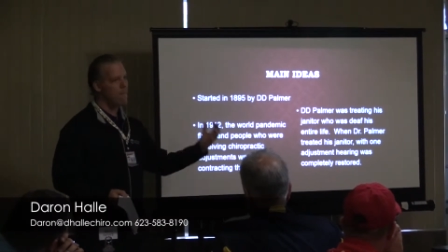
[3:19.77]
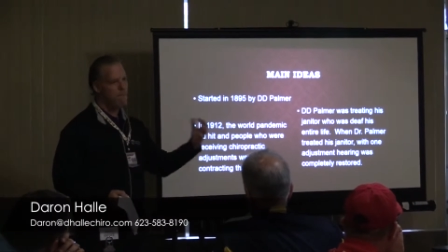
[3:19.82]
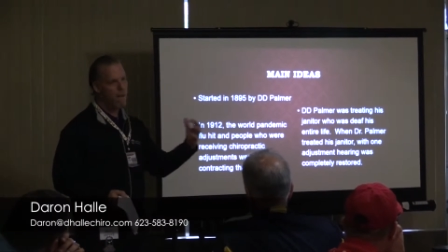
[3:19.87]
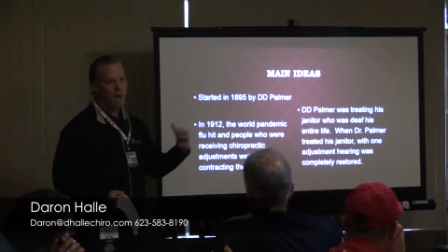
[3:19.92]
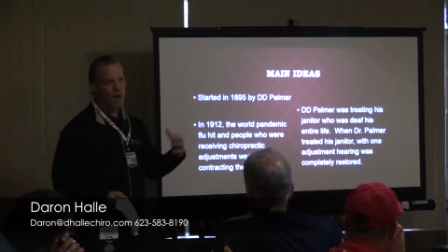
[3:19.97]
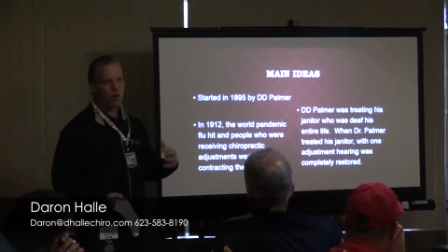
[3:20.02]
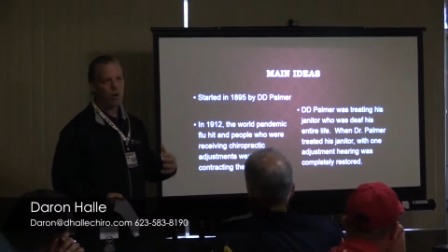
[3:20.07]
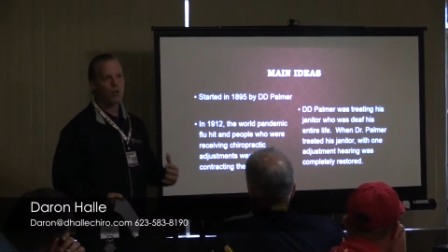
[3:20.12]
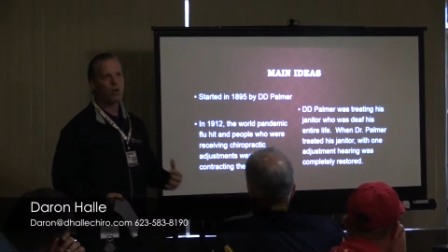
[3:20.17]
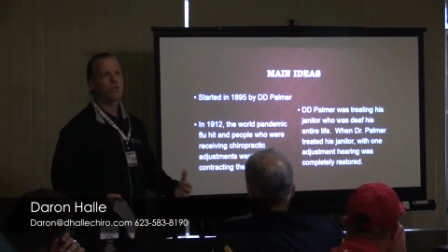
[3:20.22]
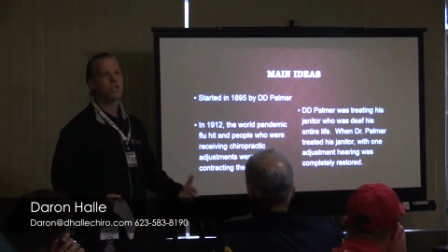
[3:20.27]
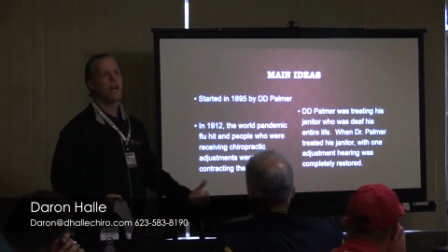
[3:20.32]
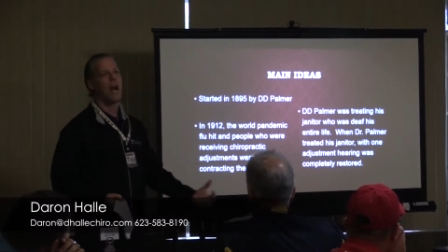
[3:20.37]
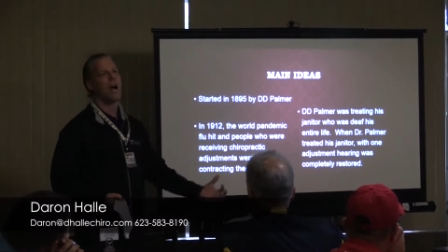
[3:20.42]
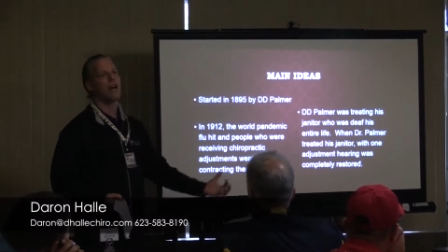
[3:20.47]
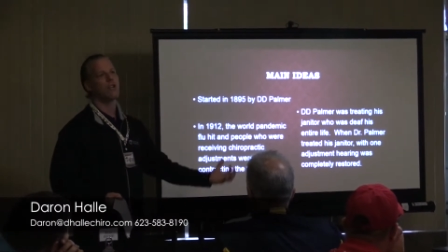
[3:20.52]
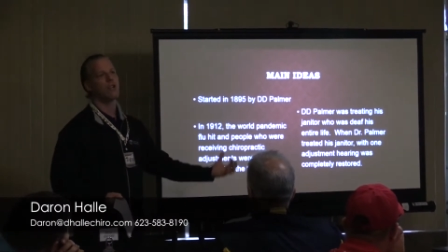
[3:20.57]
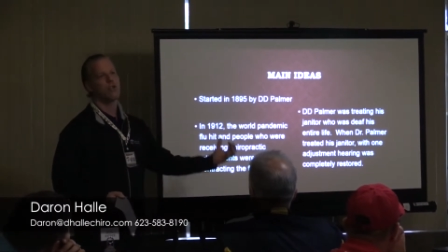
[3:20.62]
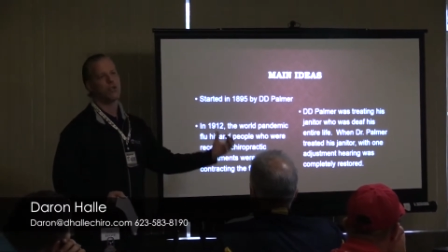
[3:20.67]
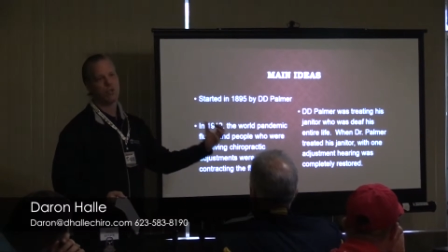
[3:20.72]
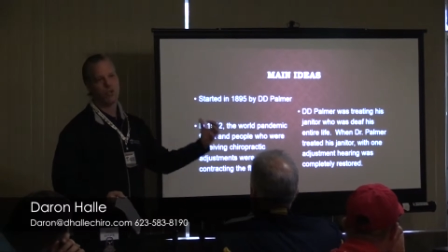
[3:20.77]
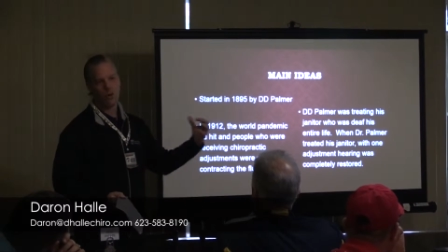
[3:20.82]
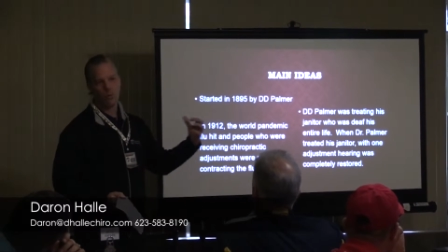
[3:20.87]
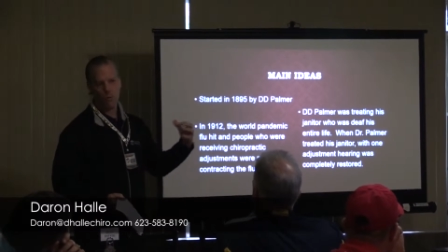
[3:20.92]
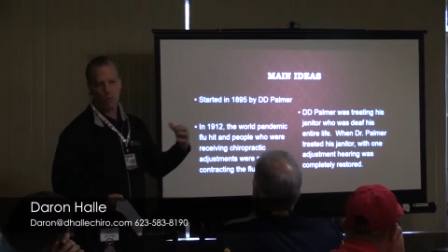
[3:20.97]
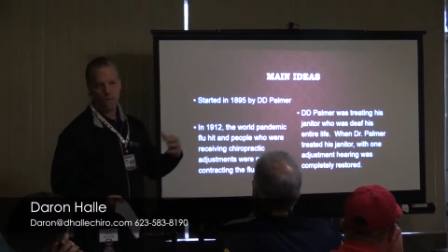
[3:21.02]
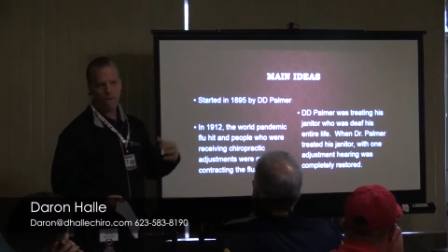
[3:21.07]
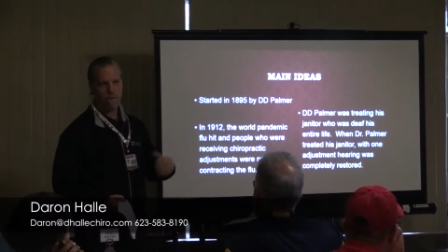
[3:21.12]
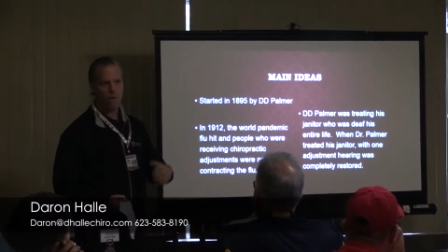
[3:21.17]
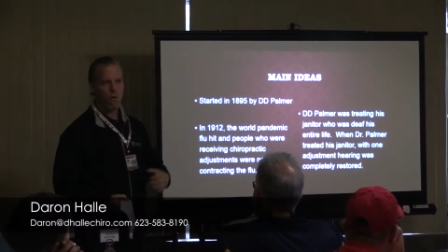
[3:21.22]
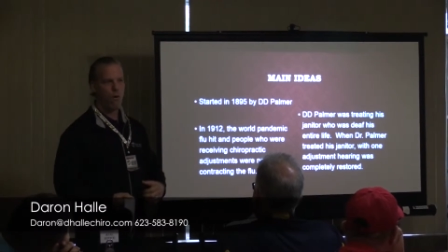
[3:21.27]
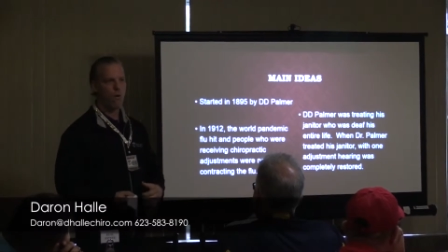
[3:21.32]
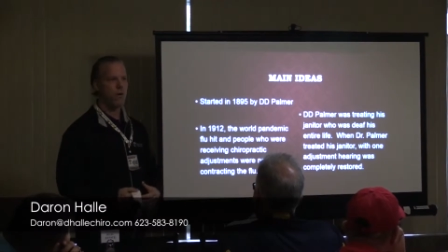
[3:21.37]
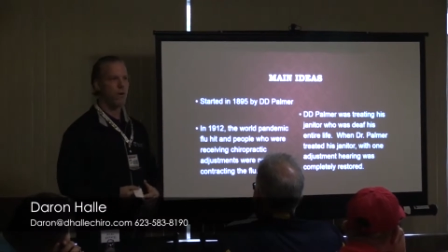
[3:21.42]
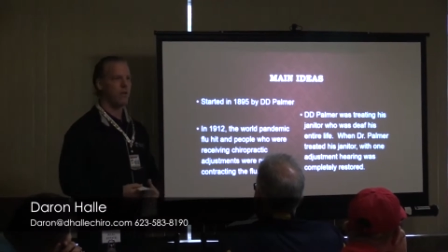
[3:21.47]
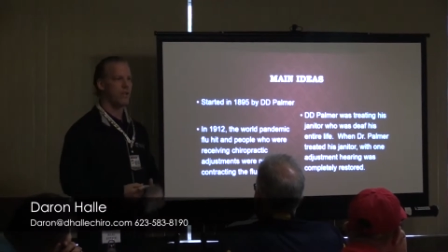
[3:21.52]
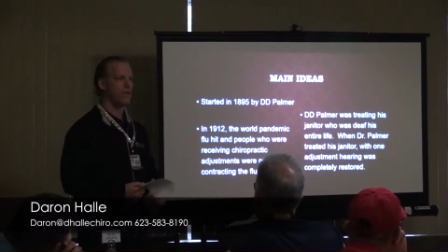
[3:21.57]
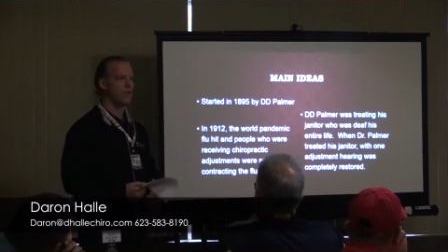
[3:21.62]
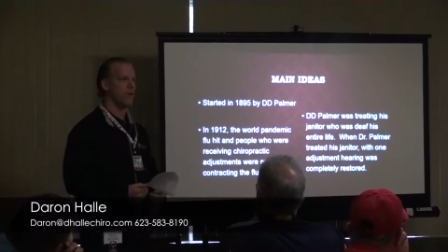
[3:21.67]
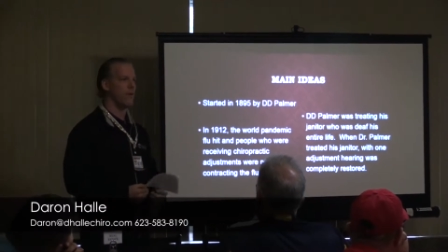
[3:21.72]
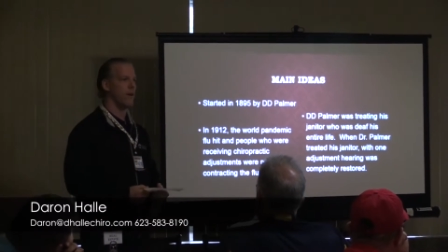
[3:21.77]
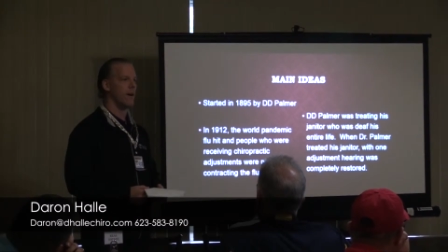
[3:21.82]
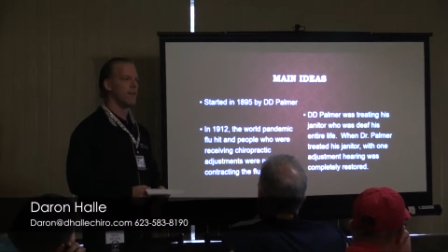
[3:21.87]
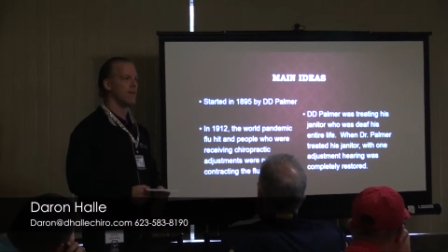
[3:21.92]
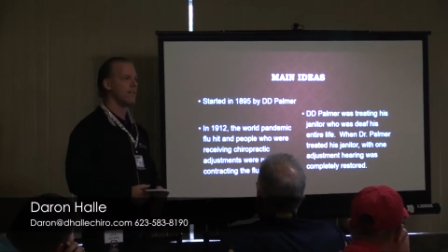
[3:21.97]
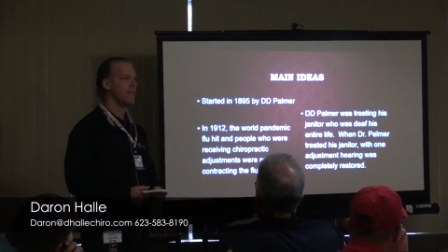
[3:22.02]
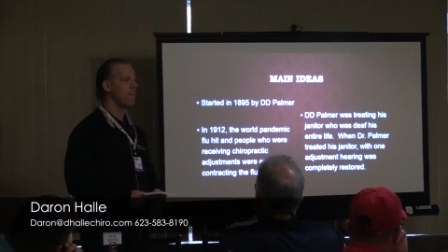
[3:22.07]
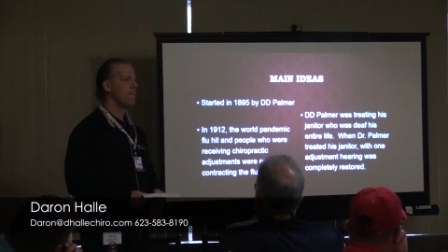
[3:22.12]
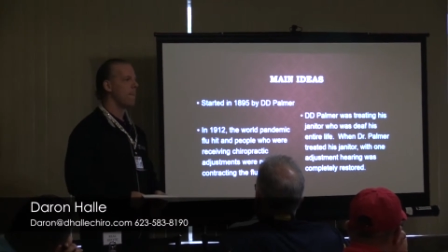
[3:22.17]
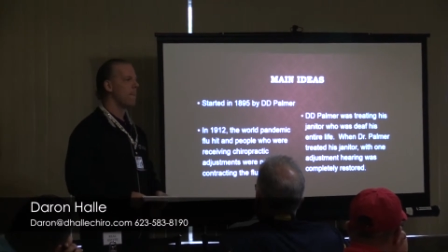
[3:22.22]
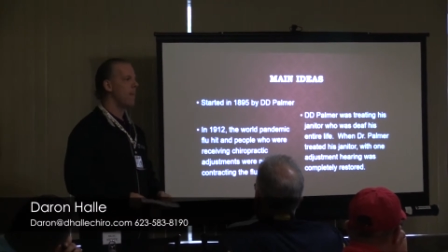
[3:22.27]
medical doctors are referring to us.